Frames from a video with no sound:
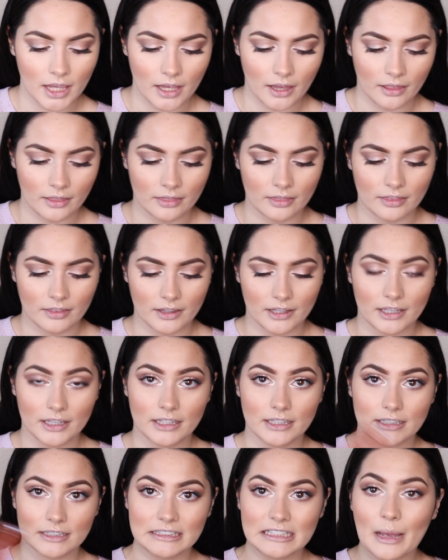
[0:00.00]

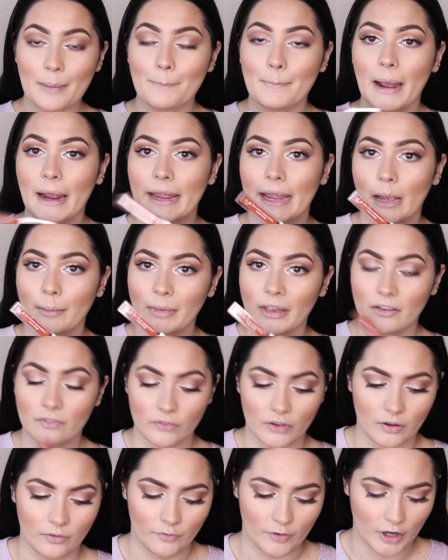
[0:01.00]
this Miami
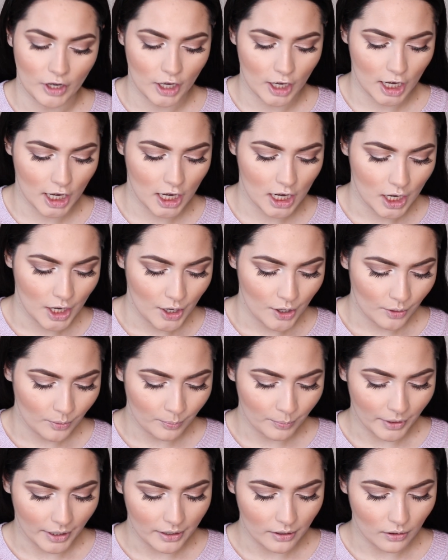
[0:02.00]
Fever
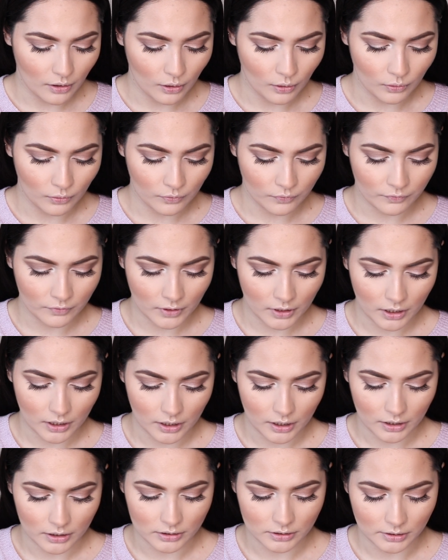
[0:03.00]
by
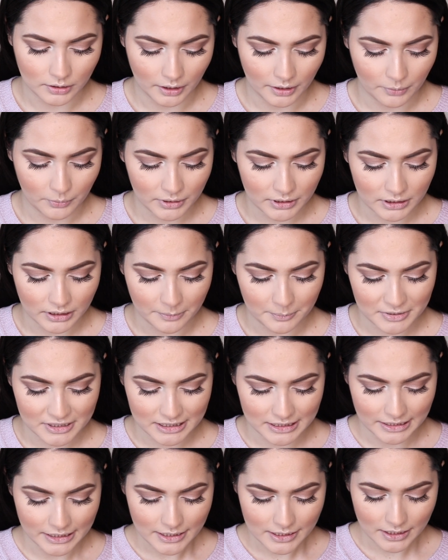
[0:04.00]
Ofra liquid
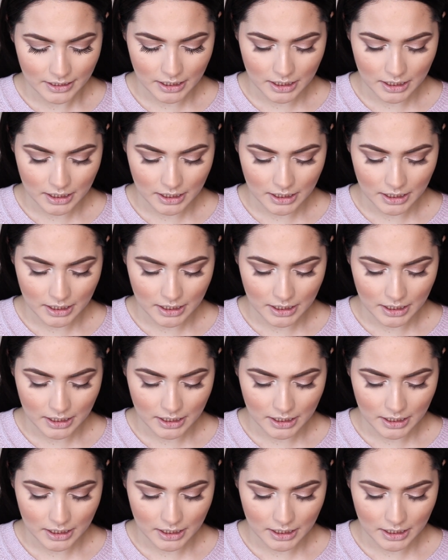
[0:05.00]
lipstick.